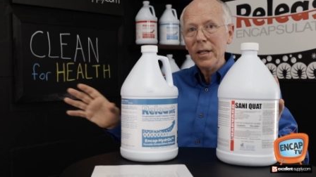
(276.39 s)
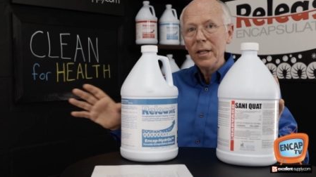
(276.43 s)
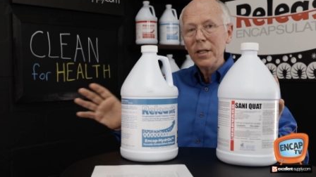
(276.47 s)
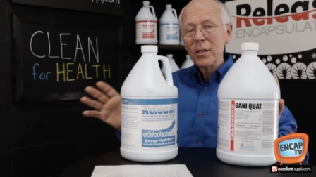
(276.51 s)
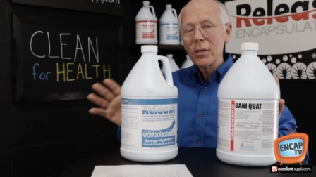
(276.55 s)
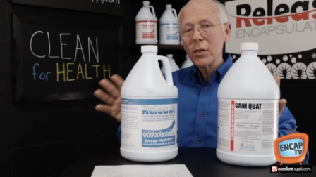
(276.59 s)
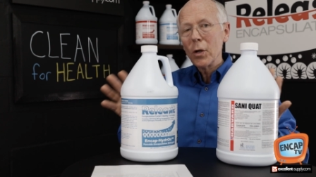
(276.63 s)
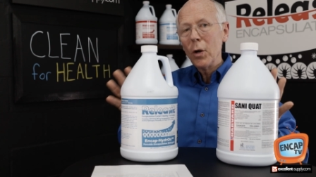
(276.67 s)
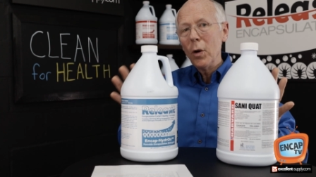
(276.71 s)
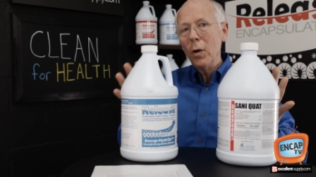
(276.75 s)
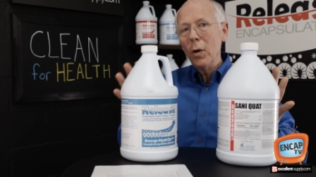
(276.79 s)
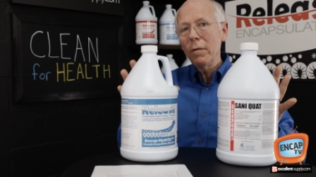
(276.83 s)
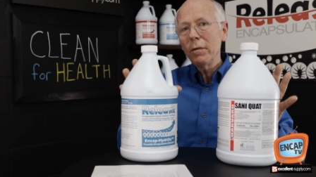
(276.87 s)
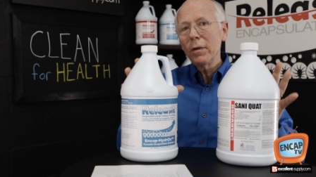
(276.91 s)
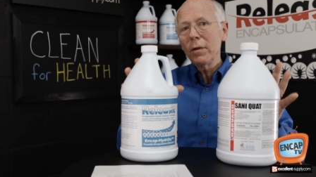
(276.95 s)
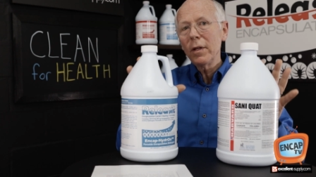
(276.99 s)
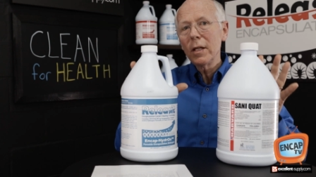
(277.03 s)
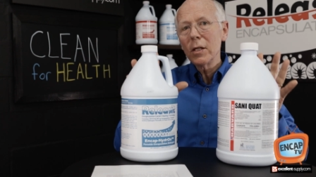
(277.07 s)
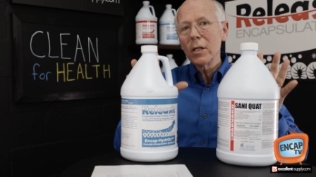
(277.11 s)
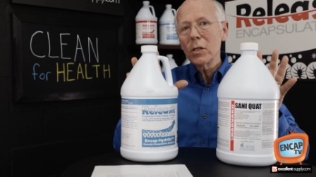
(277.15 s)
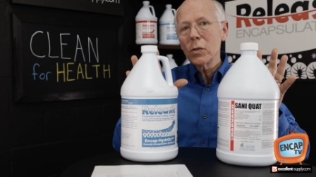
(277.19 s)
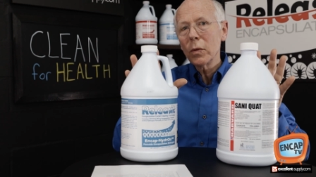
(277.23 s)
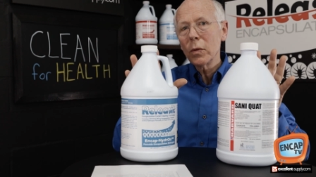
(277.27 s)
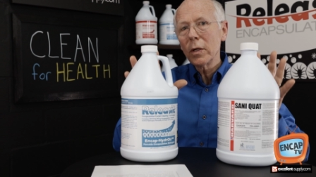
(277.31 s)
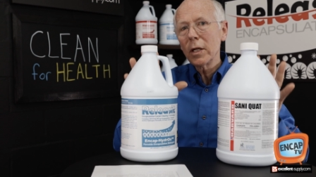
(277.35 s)
So hopefully
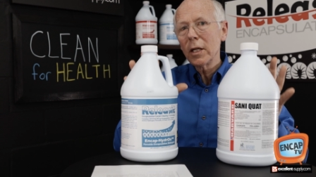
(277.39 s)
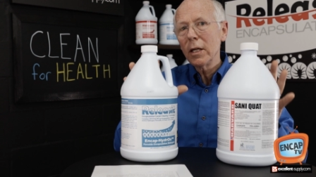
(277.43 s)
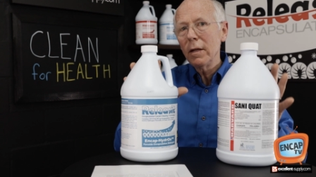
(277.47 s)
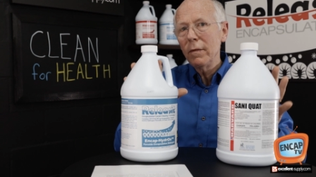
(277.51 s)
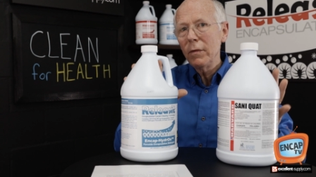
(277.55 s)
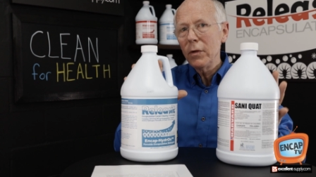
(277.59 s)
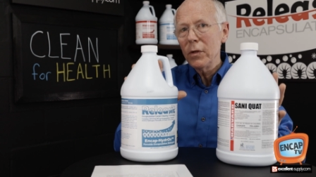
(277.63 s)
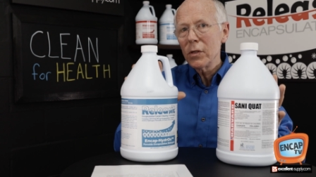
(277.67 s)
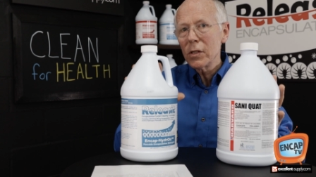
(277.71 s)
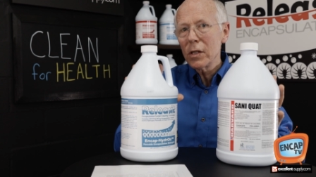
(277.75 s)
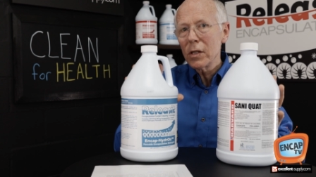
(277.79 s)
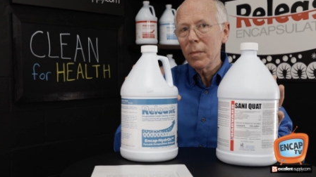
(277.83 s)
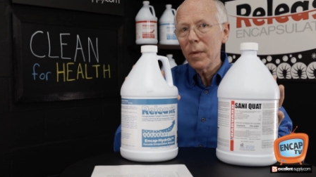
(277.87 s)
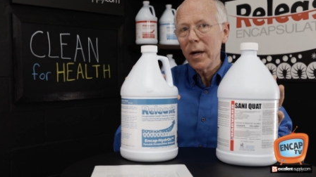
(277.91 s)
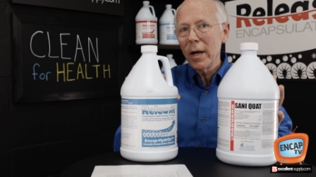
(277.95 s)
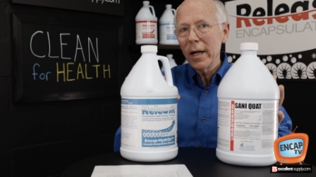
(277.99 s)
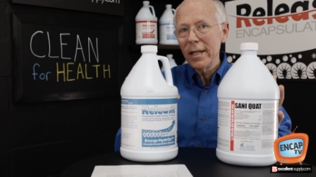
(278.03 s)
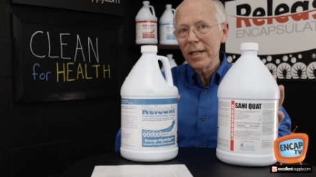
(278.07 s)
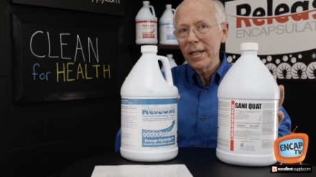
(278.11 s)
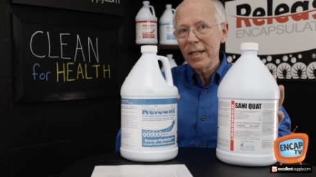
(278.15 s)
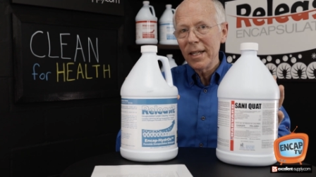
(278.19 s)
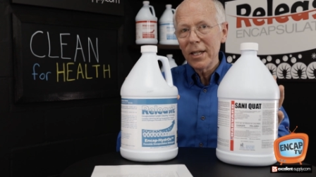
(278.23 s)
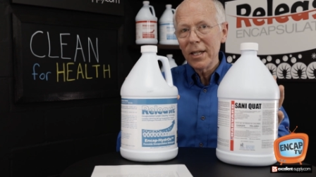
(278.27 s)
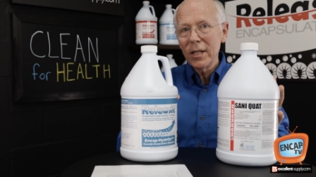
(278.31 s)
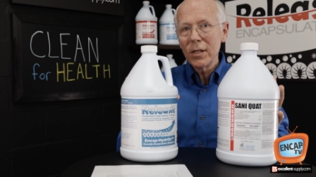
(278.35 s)
this will give you some
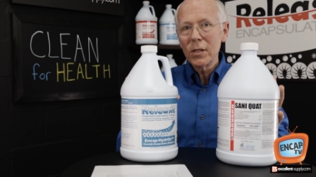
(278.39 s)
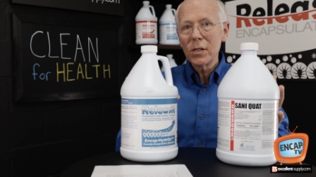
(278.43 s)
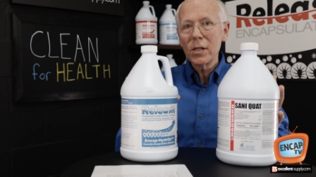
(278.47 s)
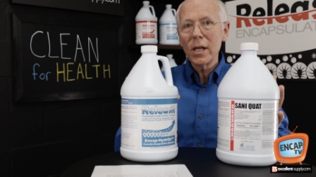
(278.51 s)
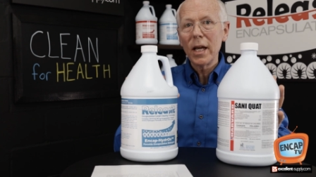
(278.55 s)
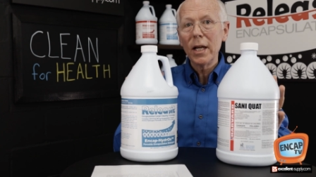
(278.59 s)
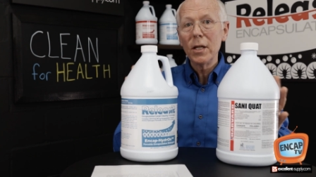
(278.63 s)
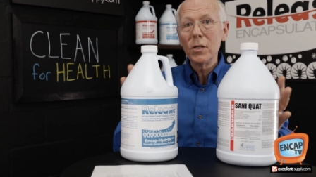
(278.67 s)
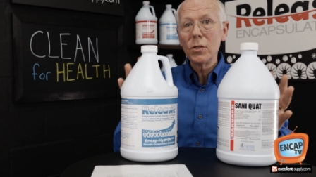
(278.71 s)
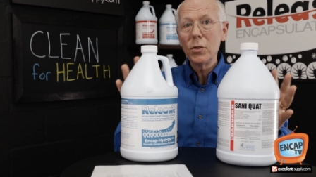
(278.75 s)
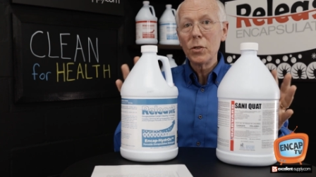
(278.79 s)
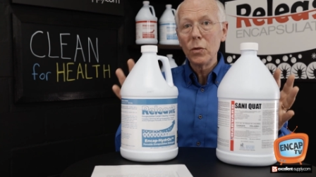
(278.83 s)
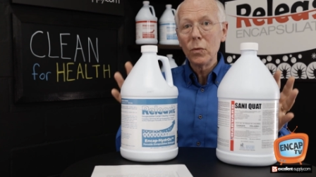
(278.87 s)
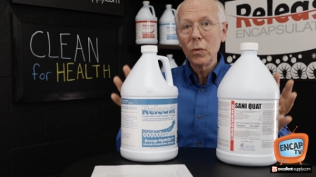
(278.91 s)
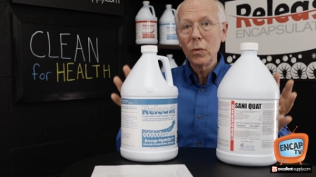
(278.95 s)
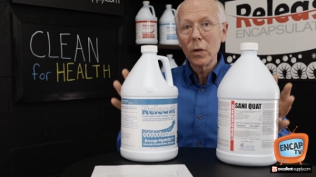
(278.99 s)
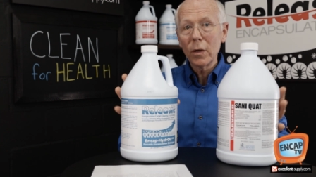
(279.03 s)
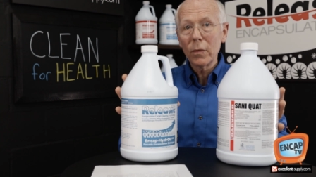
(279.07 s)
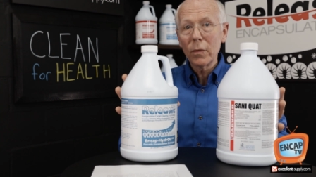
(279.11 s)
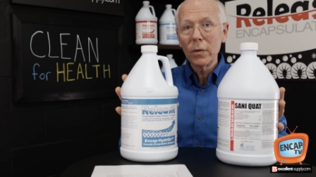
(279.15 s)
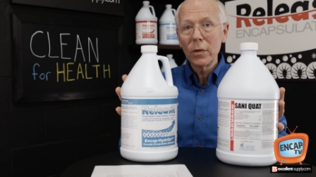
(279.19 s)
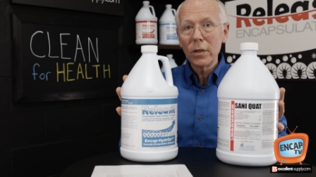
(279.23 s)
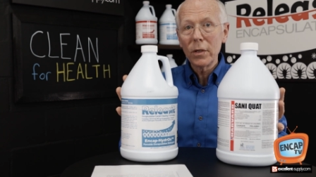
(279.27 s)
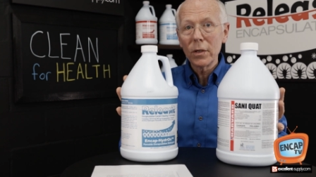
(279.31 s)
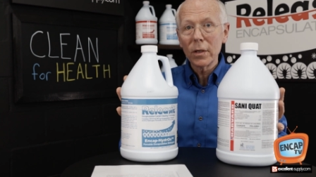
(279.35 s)
ideas as you
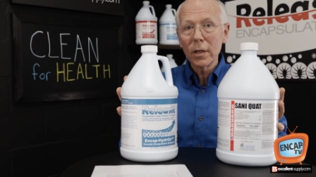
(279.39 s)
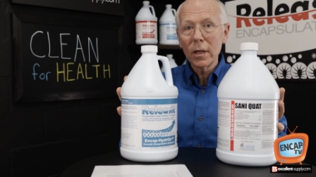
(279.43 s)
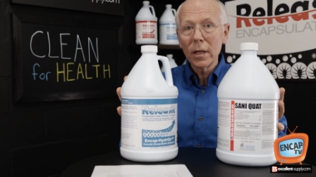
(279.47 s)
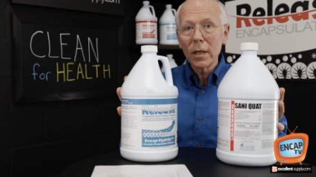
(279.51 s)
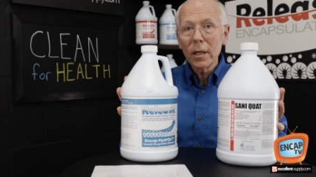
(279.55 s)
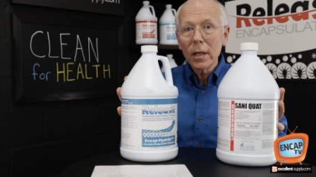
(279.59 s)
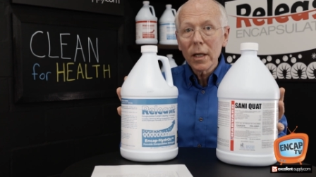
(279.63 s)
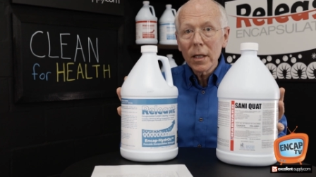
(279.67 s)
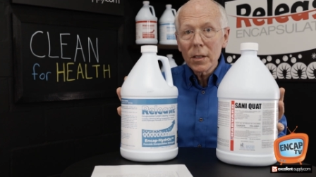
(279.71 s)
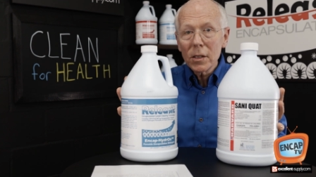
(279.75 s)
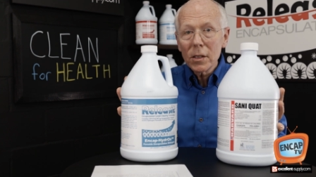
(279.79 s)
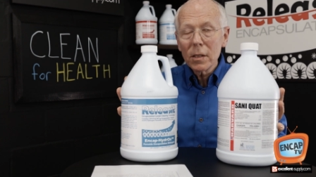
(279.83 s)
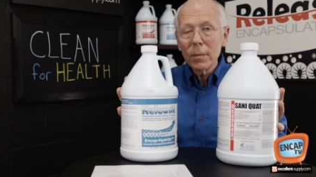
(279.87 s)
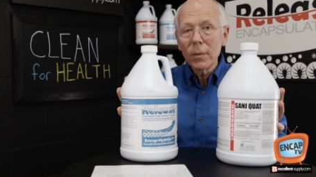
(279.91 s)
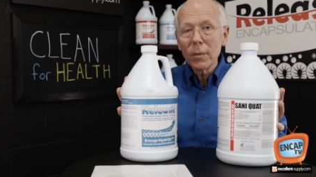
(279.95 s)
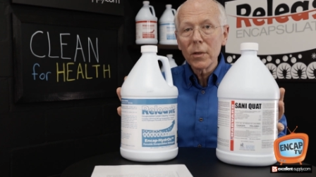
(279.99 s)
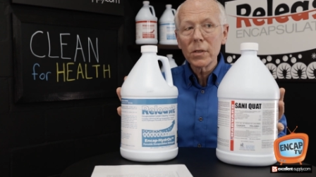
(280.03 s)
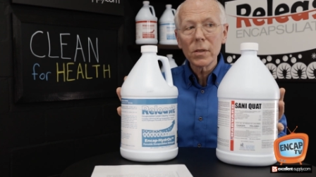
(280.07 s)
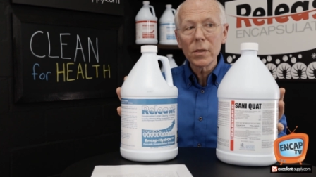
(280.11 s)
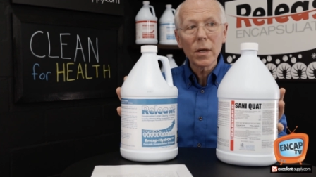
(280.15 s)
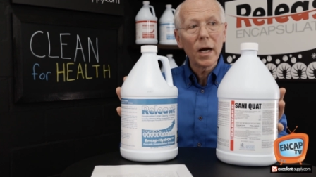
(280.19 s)
work with your customers.